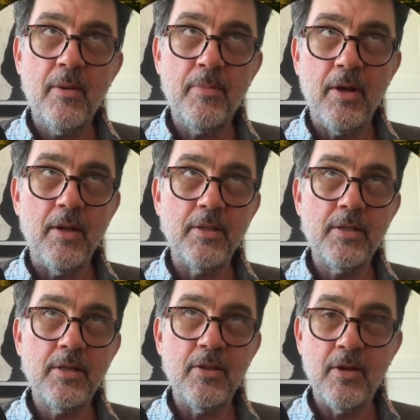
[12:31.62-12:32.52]

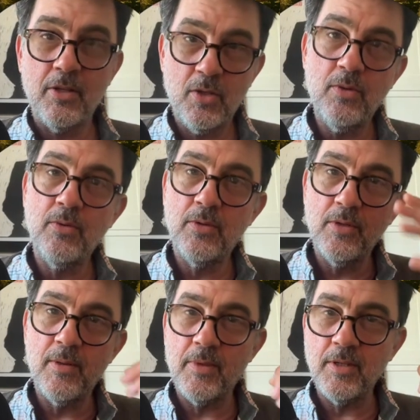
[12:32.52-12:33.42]
but they're not tuned to
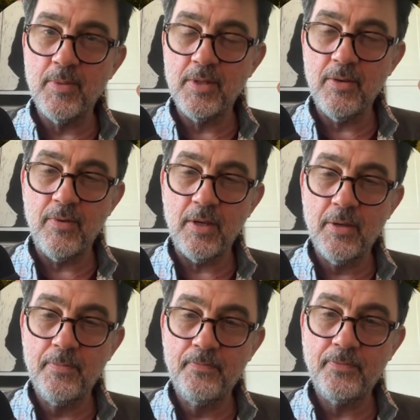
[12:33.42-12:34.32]
something specific,
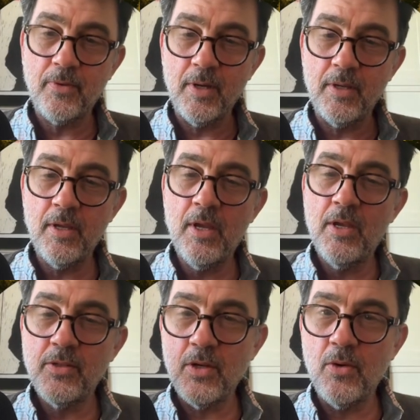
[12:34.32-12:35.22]
right?
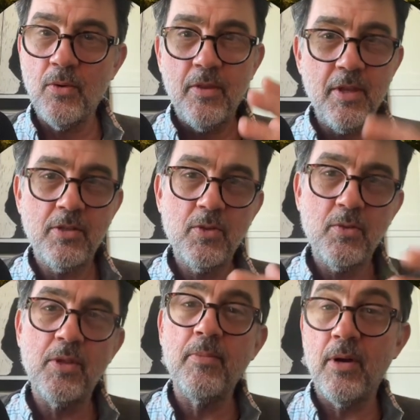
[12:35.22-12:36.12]
So this is
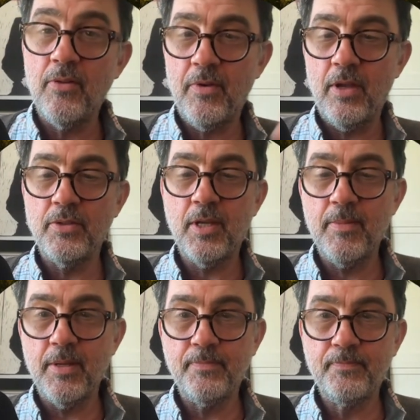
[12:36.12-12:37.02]
where the Modelfiles come
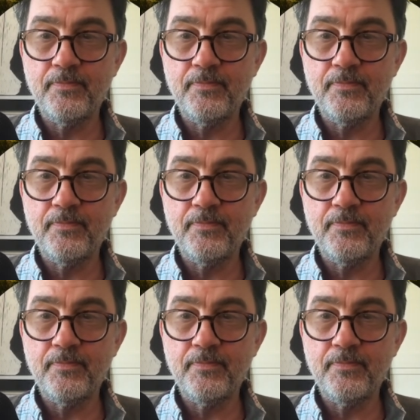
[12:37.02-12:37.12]
in.